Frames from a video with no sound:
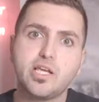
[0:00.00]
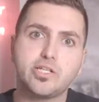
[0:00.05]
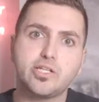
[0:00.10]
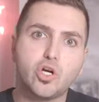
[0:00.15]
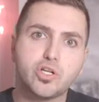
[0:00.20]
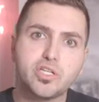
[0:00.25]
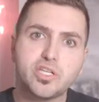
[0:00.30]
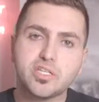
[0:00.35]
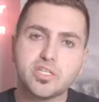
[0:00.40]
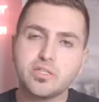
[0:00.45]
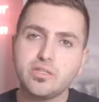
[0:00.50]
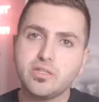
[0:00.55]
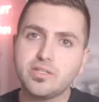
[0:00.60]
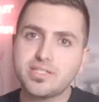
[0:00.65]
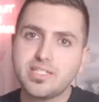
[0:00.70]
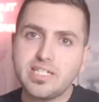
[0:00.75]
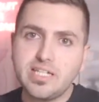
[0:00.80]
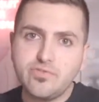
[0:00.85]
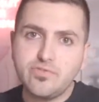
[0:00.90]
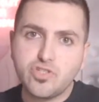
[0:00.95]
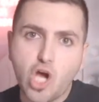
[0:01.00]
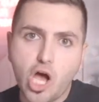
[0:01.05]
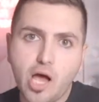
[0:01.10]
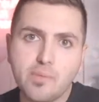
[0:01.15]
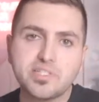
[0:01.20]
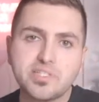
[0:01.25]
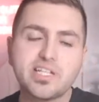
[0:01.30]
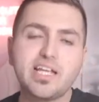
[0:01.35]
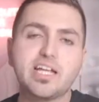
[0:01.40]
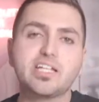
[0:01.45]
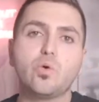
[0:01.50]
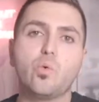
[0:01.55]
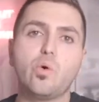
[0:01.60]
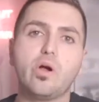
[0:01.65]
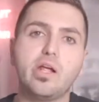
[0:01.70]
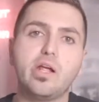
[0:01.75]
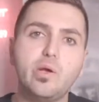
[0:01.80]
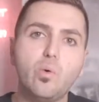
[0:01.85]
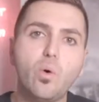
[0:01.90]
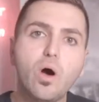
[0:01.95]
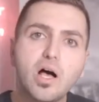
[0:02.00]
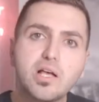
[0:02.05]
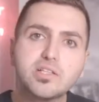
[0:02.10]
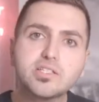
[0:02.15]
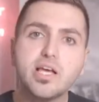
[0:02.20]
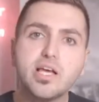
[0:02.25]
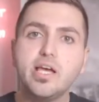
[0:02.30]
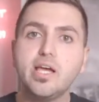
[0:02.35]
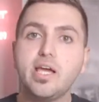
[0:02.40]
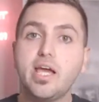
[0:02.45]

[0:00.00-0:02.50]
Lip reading: it took Steve Jobs to get to where he was,